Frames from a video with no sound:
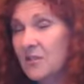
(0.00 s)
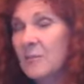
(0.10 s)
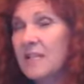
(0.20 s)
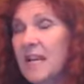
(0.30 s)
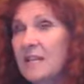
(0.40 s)
This
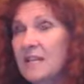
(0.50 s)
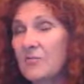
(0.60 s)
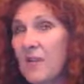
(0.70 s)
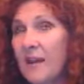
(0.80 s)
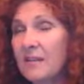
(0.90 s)
was a
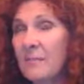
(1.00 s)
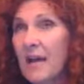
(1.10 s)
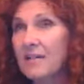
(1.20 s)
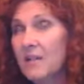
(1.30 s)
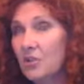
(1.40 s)

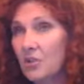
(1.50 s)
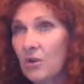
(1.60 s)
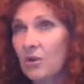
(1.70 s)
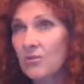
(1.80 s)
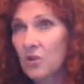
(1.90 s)
randomized
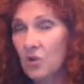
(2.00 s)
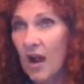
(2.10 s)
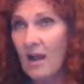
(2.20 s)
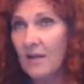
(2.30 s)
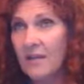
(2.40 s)
controlled
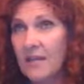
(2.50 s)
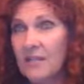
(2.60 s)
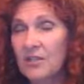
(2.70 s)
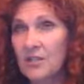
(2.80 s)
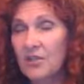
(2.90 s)
trial that